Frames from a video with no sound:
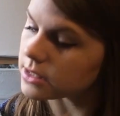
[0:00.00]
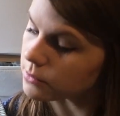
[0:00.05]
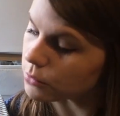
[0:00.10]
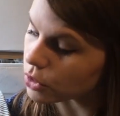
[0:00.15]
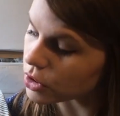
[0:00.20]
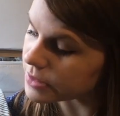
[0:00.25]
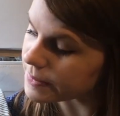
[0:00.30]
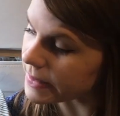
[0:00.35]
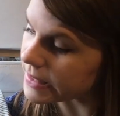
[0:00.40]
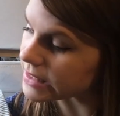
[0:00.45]
some
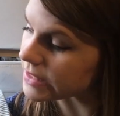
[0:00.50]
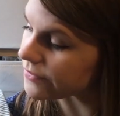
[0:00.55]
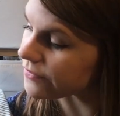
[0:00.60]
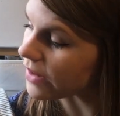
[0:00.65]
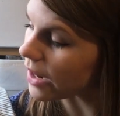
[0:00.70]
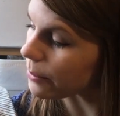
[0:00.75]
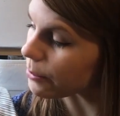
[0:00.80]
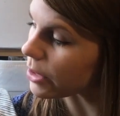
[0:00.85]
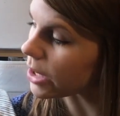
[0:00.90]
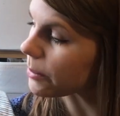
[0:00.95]
more expensive
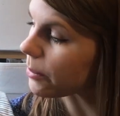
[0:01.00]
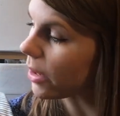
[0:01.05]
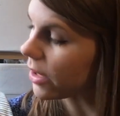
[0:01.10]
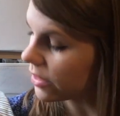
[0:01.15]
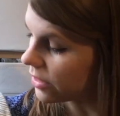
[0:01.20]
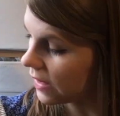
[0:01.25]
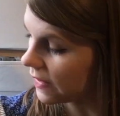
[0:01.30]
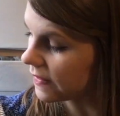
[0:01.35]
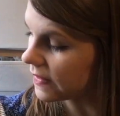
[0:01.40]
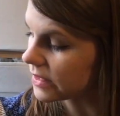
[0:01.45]
fabric. But I
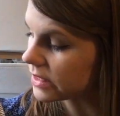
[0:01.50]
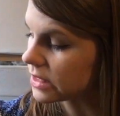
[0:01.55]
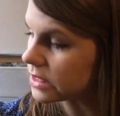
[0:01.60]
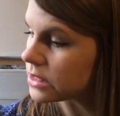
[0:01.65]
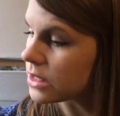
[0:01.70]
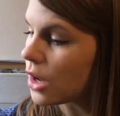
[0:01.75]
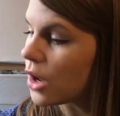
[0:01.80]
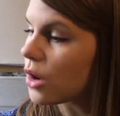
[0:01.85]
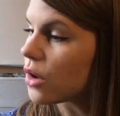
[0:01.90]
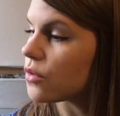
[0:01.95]
think this is